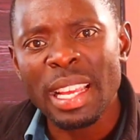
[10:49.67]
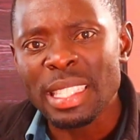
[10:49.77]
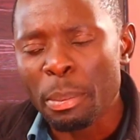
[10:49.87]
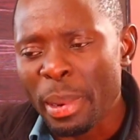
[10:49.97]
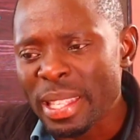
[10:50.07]

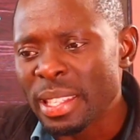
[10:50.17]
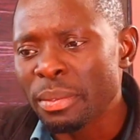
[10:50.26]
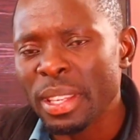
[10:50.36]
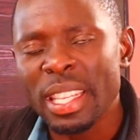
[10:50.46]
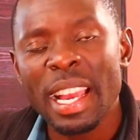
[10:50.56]
as a
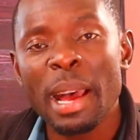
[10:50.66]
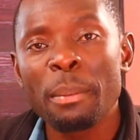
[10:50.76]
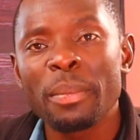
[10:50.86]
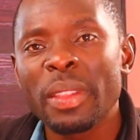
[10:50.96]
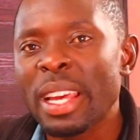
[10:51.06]
passive
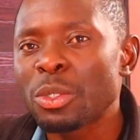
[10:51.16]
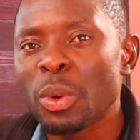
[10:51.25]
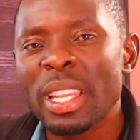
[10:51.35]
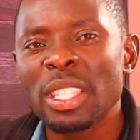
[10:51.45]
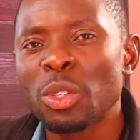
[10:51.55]
income,
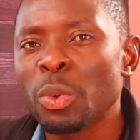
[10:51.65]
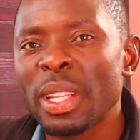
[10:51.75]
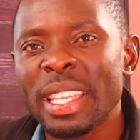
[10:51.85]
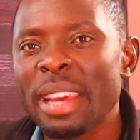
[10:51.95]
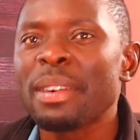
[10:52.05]
that one you
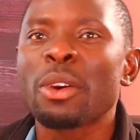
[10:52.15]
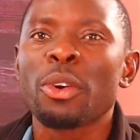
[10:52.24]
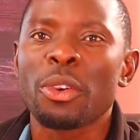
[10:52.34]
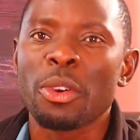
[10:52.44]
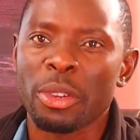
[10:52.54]
will never
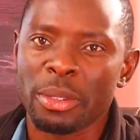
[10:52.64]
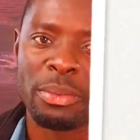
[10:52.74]
go wrong.